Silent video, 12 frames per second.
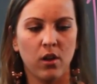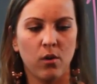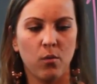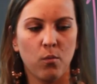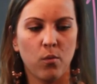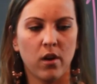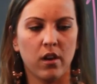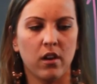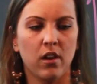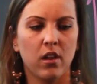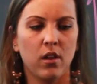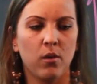1.
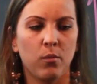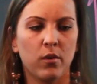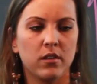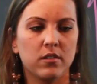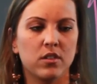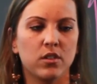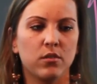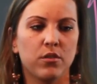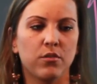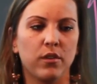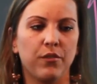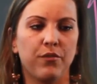1, 2,
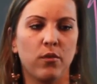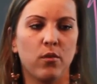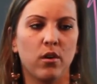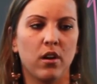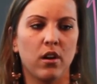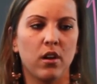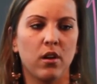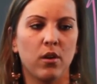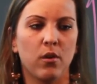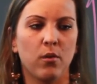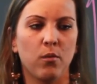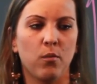3, 4,
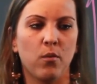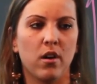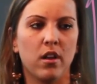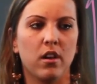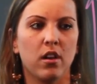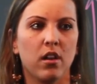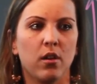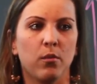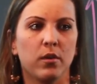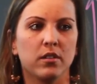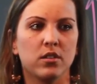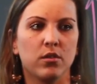1,
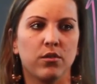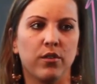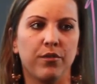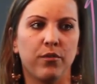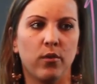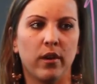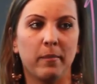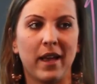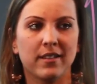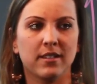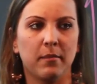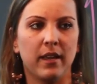1, 2, 3, 4. I'm
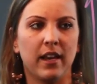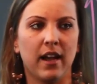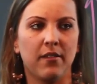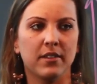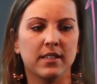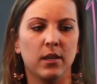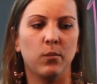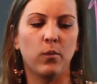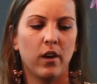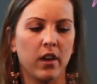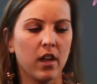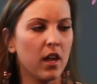estimating, obviously,
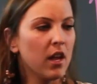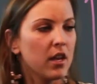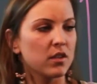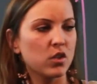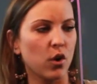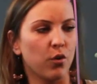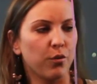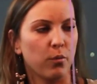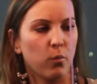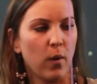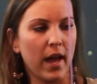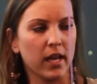1. So
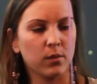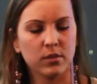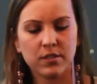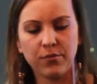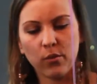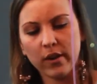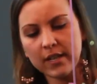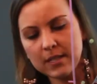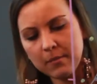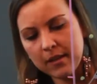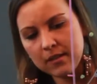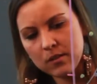y equals 4x
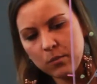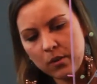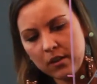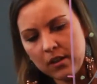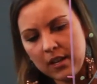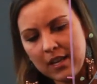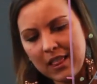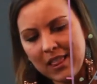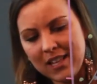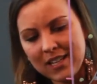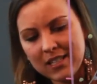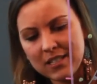minus 1
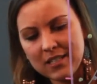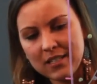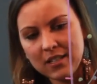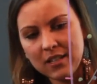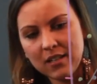looks